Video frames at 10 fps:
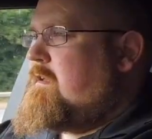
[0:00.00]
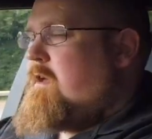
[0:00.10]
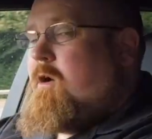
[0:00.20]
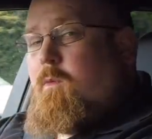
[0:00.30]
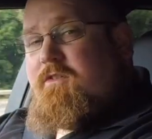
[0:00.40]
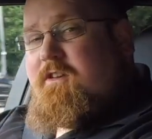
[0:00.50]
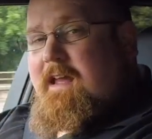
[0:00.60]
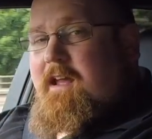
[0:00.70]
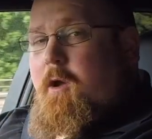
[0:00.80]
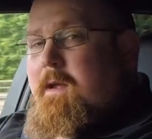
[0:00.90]
Once you
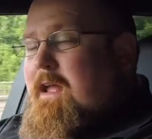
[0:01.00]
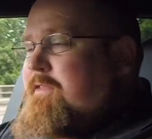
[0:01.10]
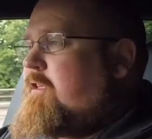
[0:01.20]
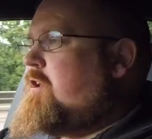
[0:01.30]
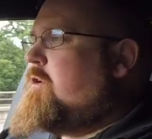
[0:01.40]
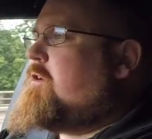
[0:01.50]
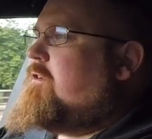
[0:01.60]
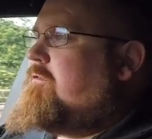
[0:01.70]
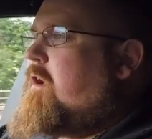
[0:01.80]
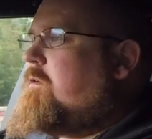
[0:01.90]
get going in the new
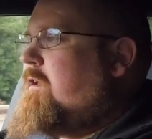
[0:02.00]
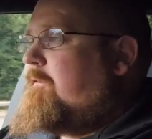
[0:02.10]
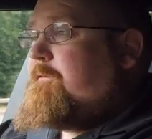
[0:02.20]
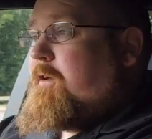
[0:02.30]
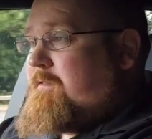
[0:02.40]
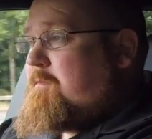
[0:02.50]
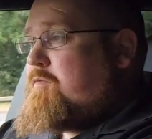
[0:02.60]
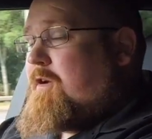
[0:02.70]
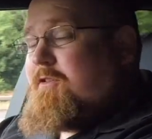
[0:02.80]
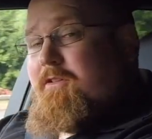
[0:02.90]
Corolla, first
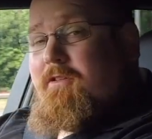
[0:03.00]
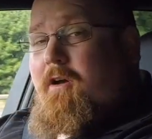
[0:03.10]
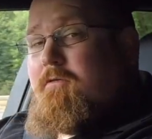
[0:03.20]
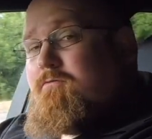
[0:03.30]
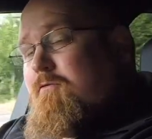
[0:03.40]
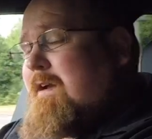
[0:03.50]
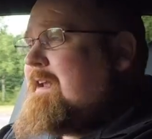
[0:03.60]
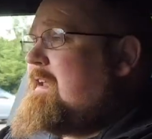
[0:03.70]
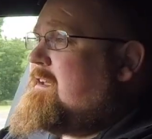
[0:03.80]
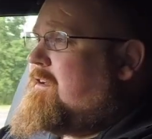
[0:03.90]
impressions are
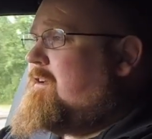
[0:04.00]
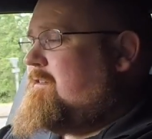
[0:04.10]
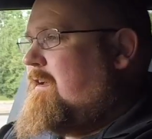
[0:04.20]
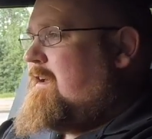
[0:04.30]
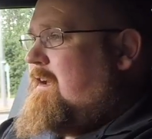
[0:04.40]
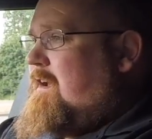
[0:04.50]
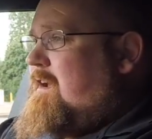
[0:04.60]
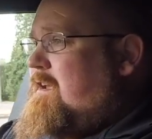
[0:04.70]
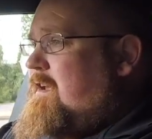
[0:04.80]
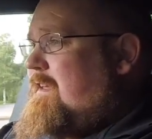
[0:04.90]
really good.
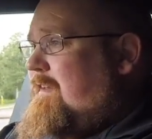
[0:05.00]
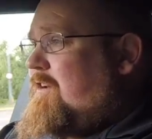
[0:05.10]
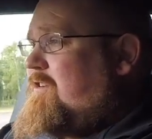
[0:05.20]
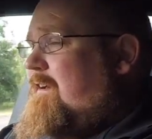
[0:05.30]
It's actually a